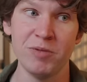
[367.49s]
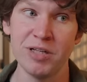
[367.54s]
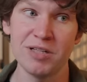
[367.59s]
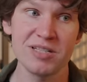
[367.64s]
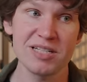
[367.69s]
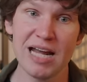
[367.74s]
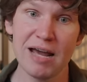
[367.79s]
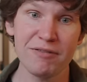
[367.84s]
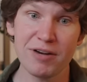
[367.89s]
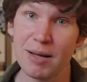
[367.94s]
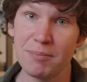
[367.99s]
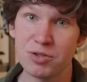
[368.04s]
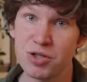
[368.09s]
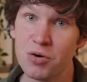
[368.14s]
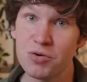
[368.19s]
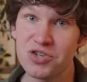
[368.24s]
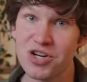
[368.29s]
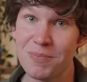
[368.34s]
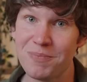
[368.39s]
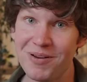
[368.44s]
It doesn't have an
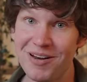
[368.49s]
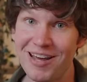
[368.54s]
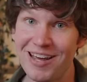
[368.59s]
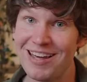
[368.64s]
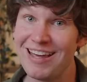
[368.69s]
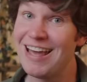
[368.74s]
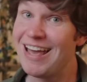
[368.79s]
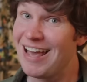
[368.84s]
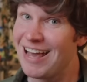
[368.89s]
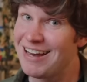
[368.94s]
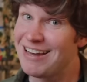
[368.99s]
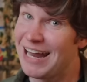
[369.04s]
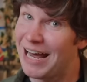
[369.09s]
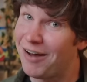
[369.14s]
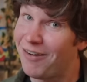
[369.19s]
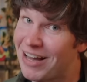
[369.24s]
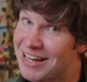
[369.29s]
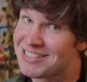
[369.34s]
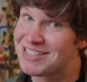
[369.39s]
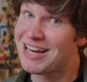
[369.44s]
M2 chip in it, it
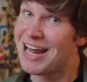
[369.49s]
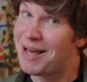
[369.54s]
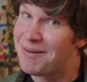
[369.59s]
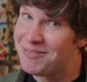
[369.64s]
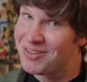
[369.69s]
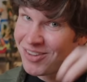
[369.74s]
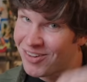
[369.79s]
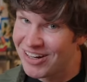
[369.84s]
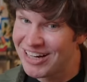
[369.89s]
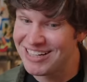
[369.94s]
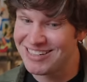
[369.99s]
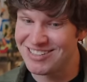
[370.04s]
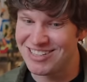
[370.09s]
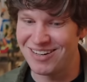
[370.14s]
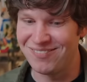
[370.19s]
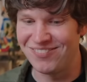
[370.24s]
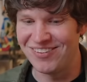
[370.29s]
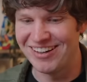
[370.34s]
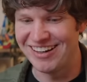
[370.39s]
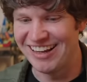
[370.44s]
now has an M3
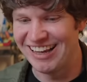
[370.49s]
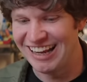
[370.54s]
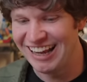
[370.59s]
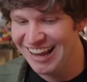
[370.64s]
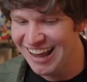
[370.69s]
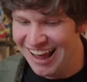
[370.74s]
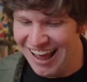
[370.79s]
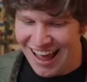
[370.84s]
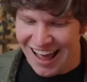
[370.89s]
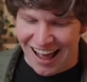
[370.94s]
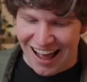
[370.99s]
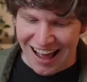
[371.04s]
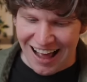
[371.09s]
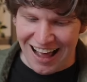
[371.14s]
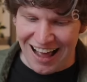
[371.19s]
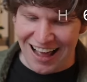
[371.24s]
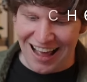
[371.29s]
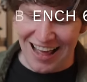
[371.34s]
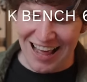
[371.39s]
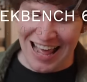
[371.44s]
chip in it.
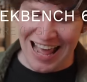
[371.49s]
Uh,